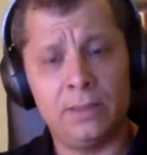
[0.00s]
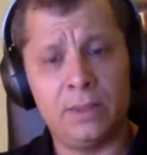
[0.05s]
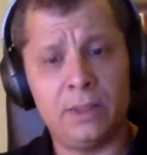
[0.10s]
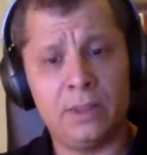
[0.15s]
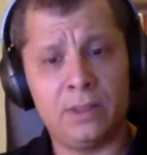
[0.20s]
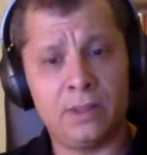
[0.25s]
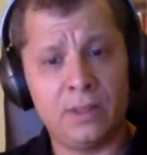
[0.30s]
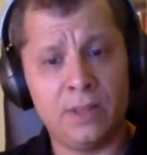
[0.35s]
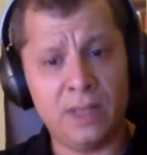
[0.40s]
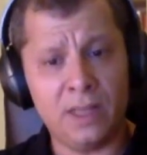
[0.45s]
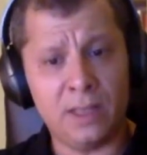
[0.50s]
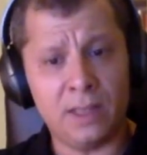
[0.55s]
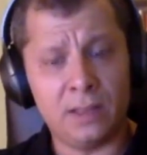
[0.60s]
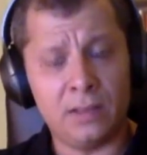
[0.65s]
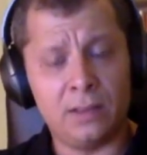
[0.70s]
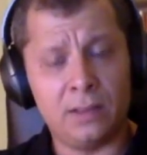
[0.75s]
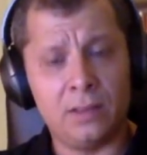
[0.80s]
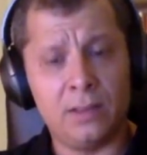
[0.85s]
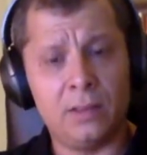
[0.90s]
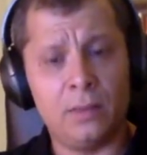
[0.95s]
because,
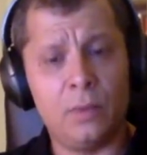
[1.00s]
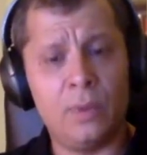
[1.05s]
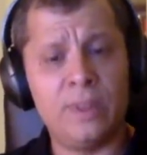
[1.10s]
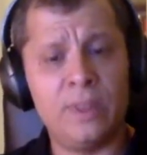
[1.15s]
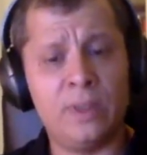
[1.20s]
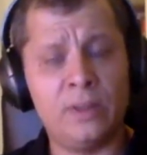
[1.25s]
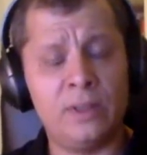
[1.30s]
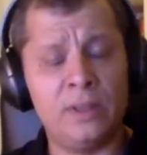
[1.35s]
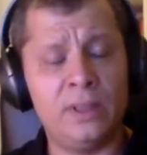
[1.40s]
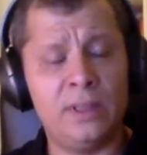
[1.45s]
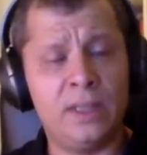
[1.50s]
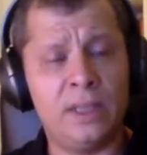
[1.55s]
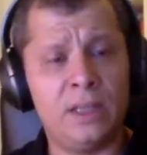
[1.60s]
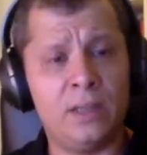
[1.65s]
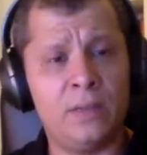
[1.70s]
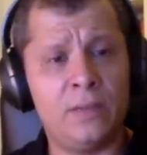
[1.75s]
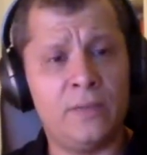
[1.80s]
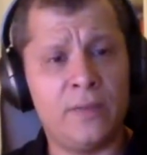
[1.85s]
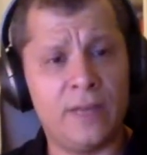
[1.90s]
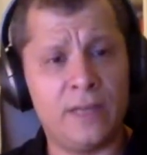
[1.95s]
again, without any
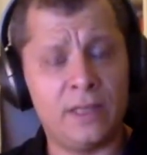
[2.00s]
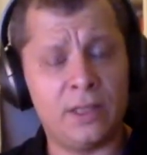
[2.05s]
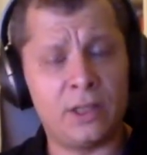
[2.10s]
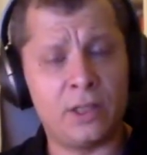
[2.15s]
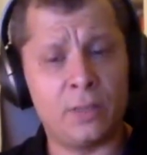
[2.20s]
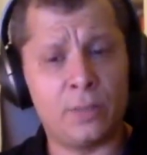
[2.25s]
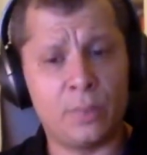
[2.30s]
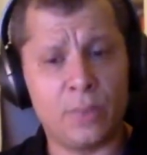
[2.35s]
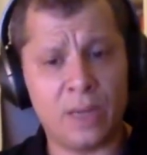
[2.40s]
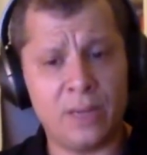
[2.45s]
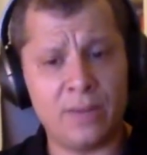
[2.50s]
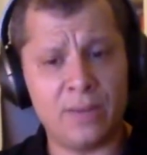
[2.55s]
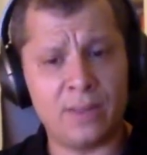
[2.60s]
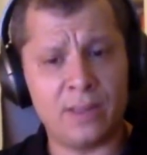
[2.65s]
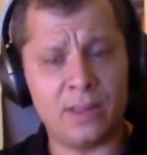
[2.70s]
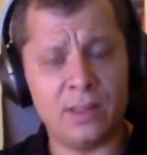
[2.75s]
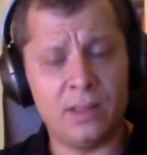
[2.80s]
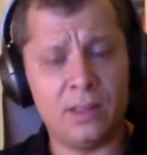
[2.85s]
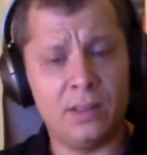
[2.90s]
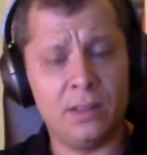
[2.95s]
kind of financial
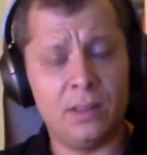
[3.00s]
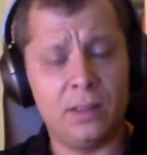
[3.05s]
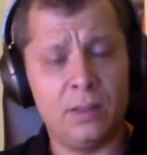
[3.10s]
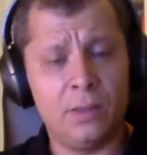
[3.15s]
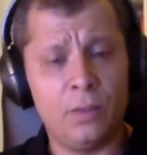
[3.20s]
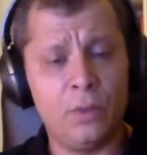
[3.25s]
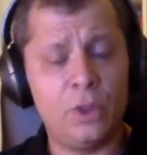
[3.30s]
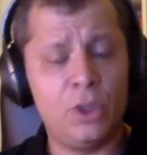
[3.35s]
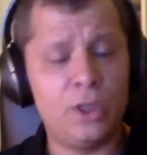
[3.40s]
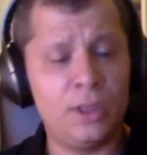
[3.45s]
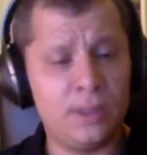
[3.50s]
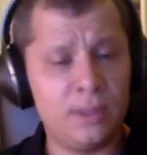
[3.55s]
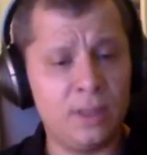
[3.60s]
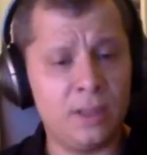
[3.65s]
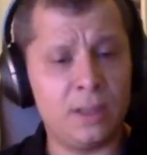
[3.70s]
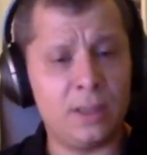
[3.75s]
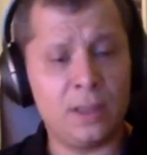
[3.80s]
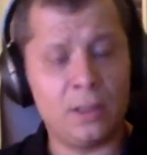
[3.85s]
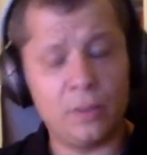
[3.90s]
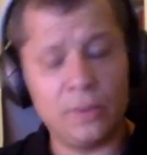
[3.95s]
privacy, which is
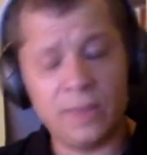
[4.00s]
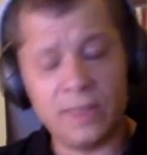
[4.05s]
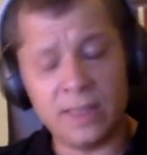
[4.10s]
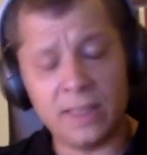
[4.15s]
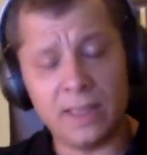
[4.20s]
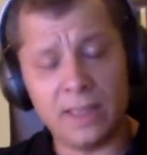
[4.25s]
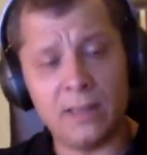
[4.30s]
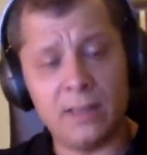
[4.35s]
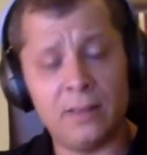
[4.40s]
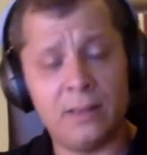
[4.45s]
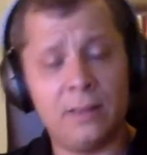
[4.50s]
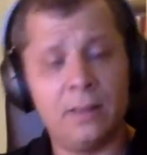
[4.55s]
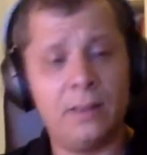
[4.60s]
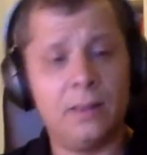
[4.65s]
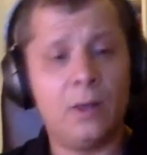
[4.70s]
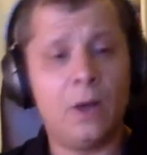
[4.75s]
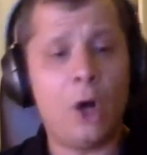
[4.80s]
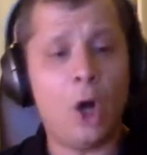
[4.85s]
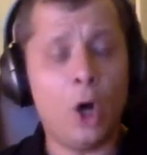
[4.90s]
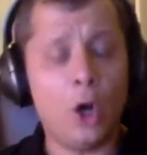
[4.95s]
not, like we said,
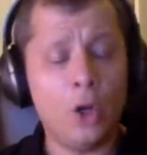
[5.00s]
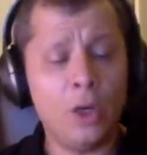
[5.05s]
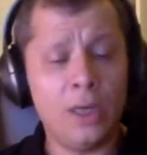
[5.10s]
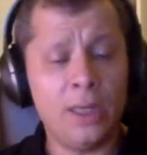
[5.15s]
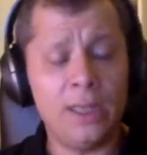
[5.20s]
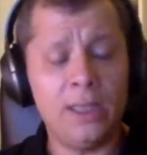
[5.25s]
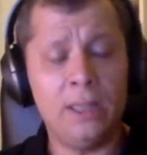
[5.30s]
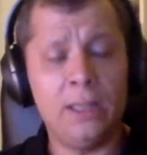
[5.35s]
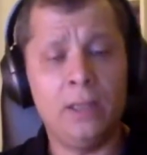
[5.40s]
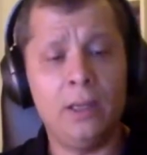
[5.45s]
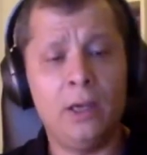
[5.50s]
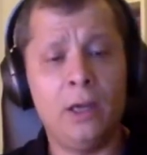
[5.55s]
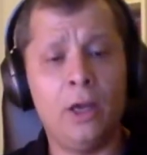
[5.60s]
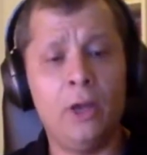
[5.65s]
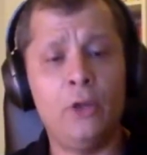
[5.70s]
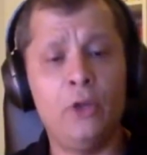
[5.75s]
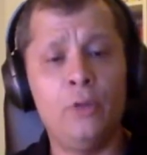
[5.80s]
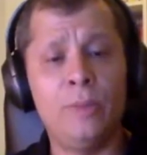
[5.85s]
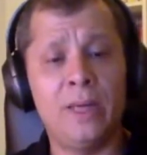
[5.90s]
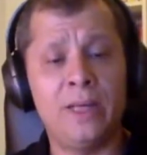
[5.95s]
only
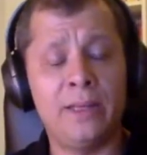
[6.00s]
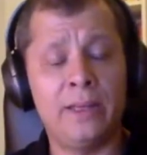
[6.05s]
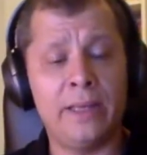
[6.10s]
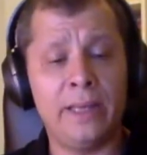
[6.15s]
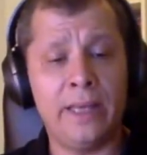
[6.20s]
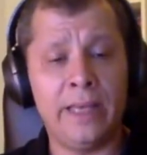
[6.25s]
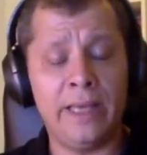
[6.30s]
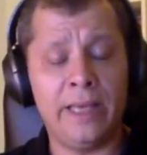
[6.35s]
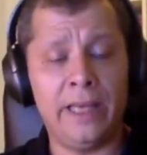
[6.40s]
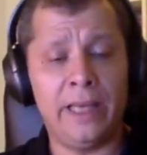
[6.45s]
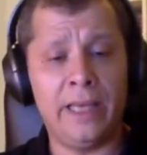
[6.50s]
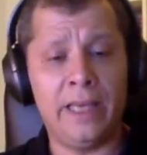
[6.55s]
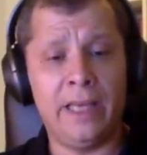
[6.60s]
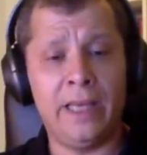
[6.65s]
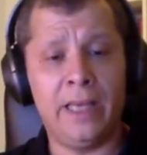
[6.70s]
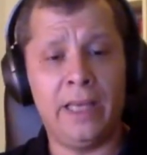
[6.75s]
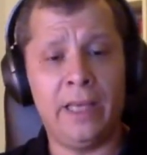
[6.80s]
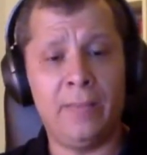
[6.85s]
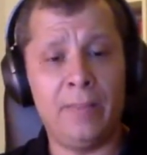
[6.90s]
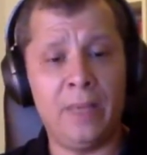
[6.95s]
a human
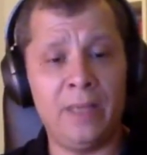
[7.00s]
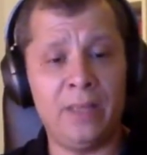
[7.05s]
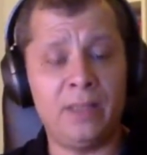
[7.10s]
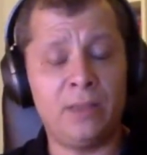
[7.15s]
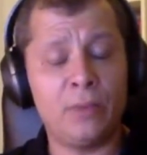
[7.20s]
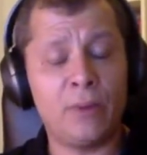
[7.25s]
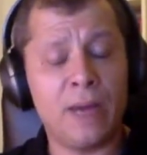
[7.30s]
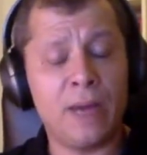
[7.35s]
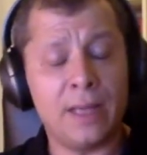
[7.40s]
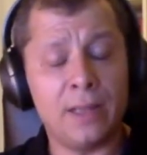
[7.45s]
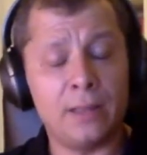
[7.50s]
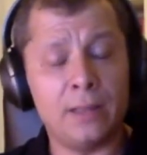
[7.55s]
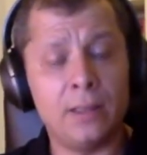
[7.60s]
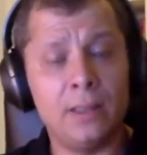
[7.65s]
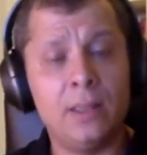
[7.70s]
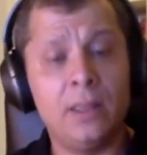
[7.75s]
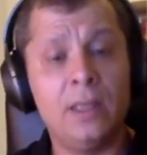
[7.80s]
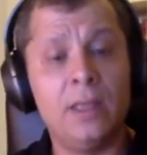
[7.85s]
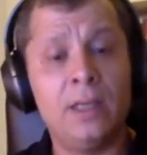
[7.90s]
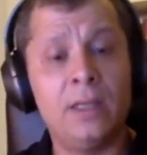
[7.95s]
a basic right,
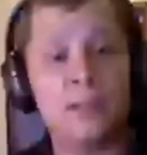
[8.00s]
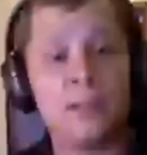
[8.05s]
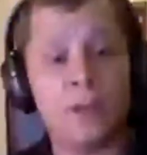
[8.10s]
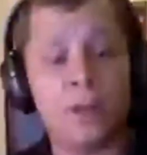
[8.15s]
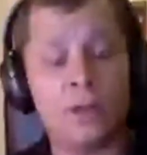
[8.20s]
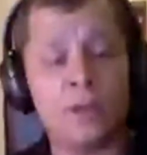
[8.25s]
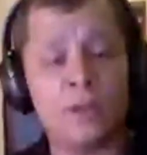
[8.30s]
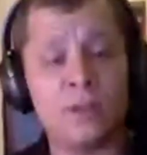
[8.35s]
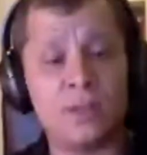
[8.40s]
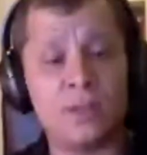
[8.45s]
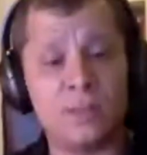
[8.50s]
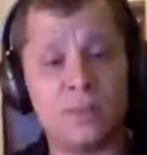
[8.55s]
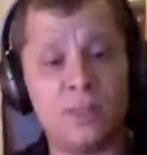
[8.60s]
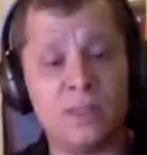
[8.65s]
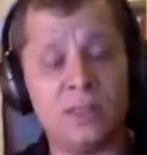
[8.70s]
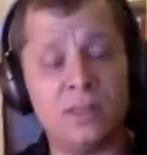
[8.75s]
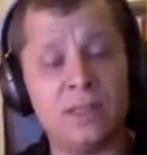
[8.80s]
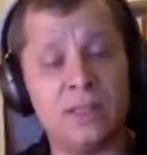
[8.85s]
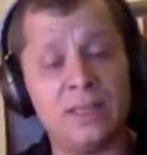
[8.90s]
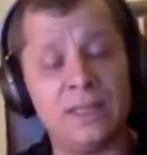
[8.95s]
it's also
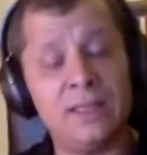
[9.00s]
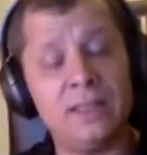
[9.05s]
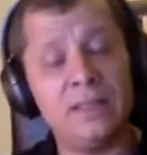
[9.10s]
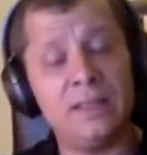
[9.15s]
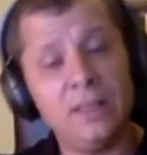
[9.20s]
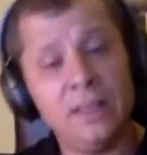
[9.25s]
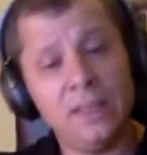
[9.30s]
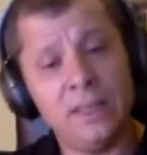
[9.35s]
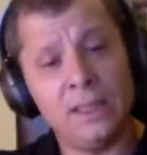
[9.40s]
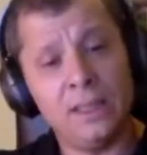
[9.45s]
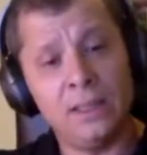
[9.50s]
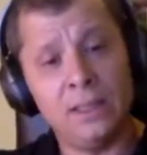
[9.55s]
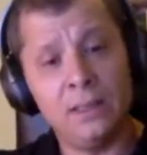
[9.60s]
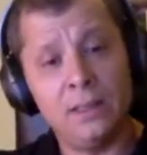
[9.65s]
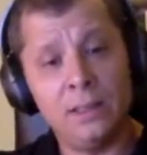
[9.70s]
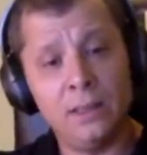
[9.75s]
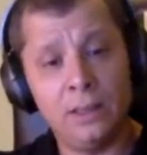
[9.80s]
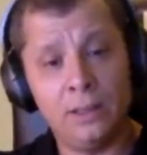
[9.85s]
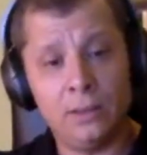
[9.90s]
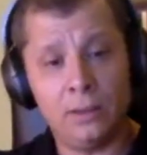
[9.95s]
something that is needed
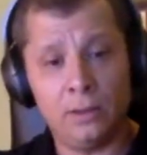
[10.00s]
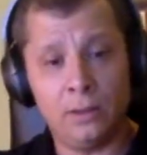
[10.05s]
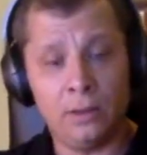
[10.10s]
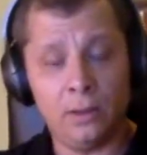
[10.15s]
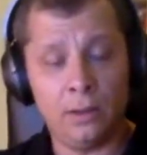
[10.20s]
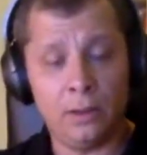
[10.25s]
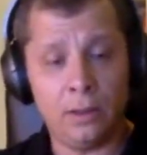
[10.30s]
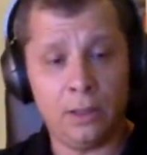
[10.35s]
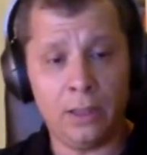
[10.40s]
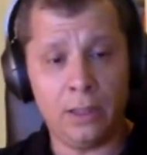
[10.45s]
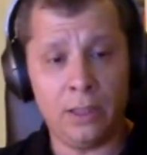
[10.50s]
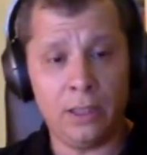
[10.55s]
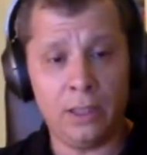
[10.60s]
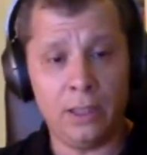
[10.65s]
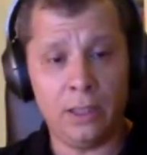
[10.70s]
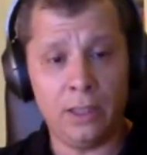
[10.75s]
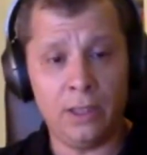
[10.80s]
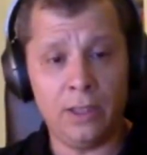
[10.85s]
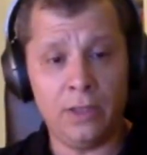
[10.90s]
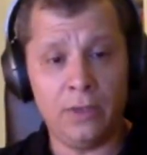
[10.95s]
in order
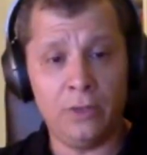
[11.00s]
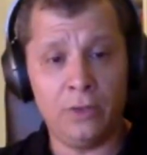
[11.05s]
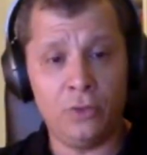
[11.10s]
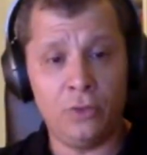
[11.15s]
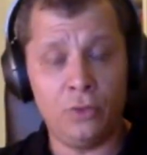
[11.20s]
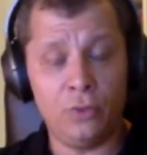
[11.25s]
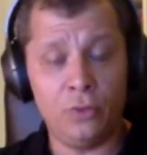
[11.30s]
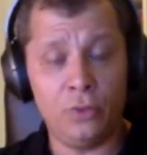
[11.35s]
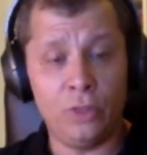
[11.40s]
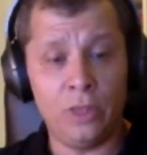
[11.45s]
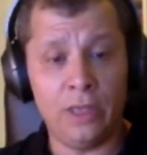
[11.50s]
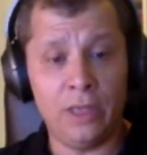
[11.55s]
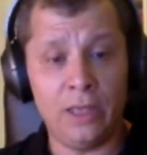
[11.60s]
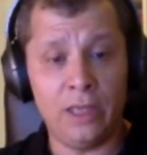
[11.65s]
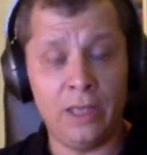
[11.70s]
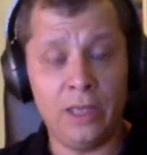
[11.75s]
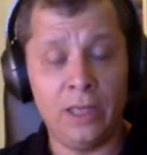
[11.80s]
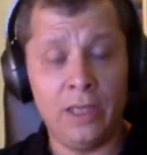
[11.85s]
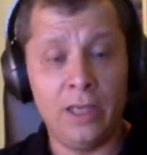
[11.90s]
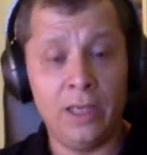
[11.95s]
for
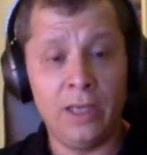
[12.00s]
an